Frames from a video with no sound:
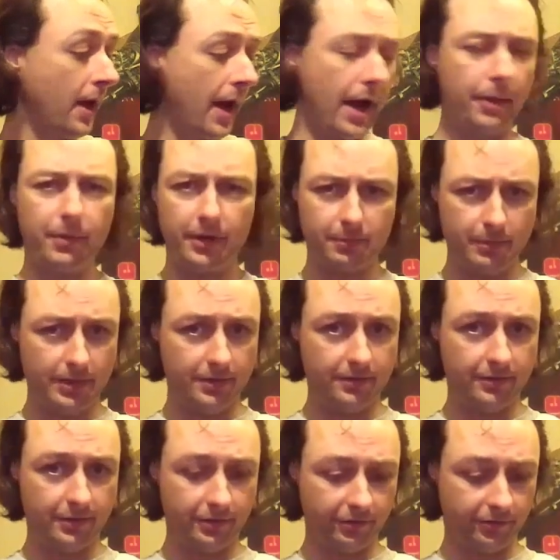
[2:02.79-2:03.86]
I recommend
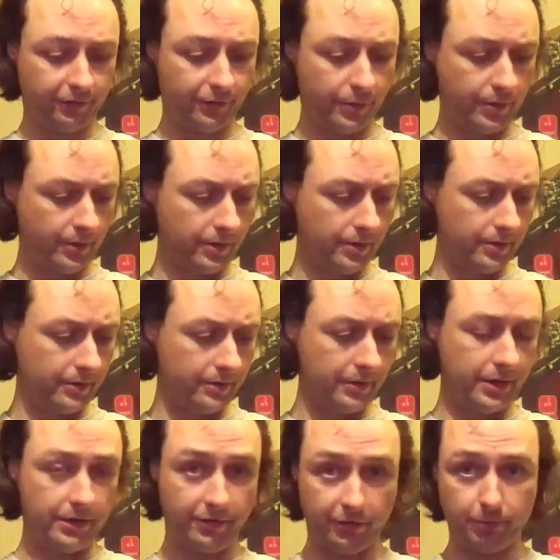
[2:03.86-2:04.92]
this for
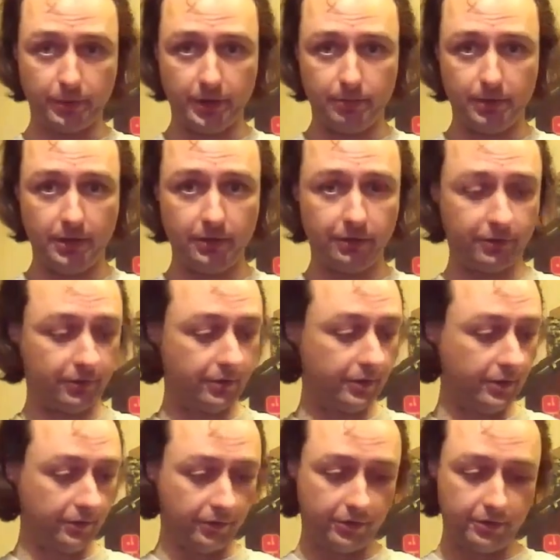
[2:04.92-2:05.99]
a display piece.
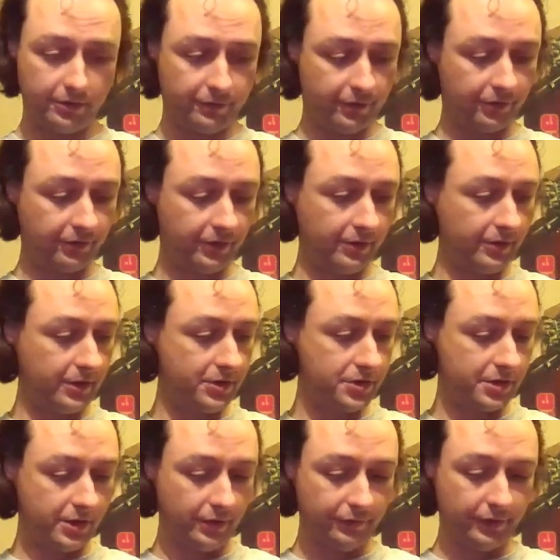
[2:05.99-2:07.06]
It's good for sitting on a
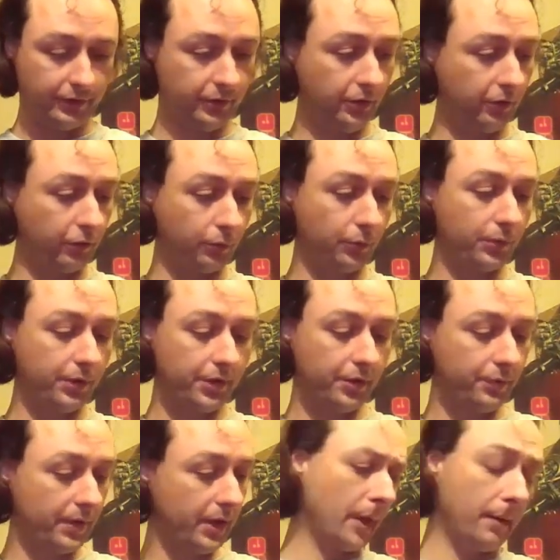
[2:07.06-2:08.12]
shelf. It looks really
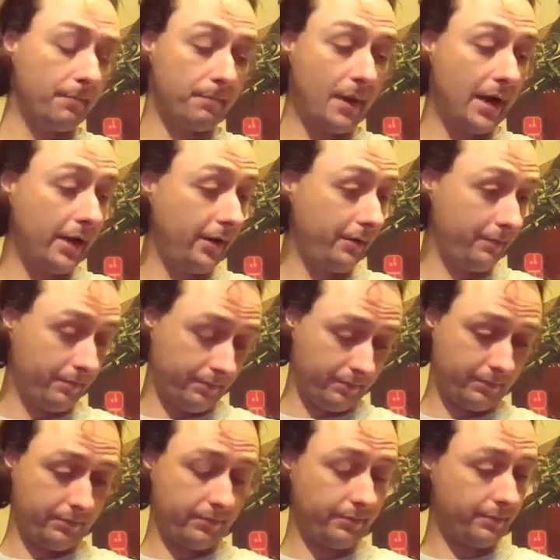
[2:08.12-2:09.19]
great. Mine
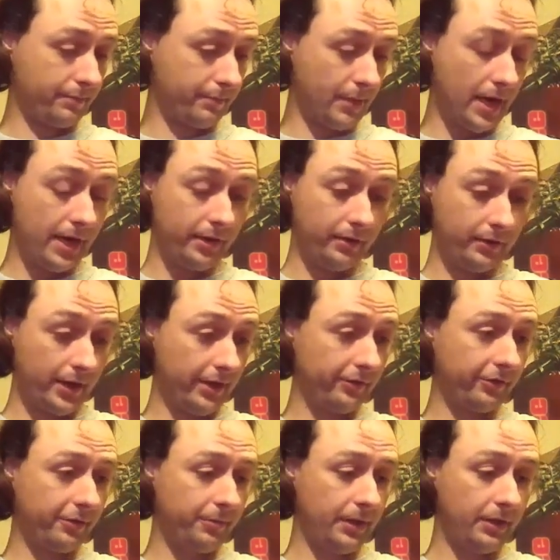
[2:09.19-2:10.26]

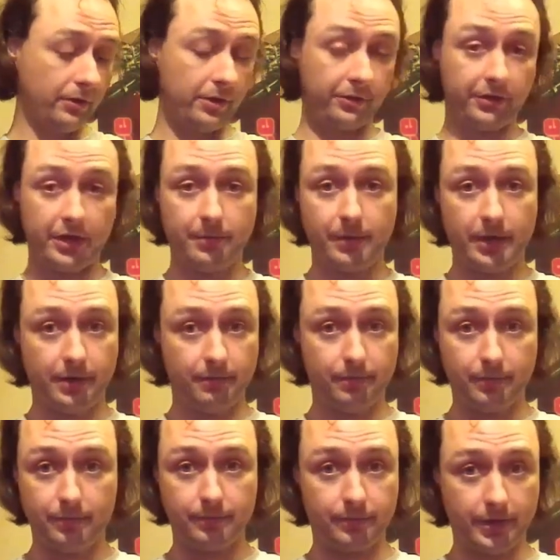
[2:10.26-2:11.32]
lasted me a long time, and
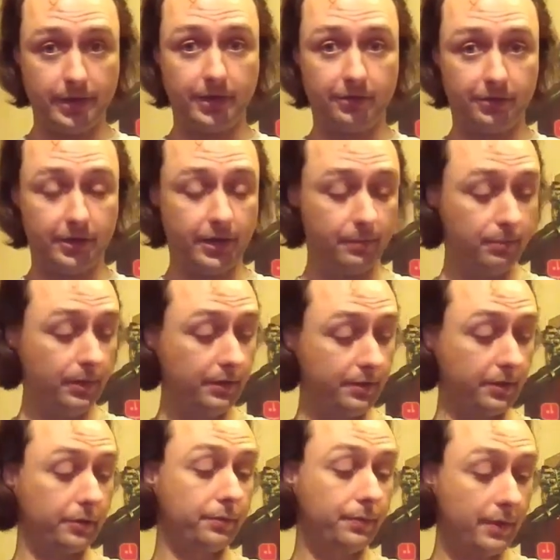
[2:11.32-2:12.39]
like I said, I beat the
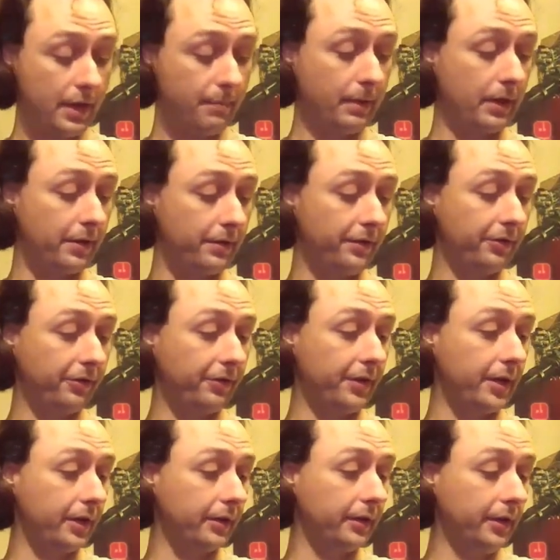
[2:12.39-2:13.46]
crap out of this
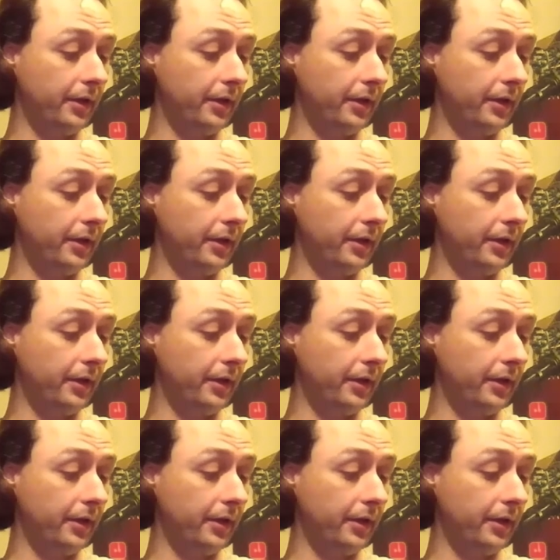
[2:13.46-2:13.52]
thing.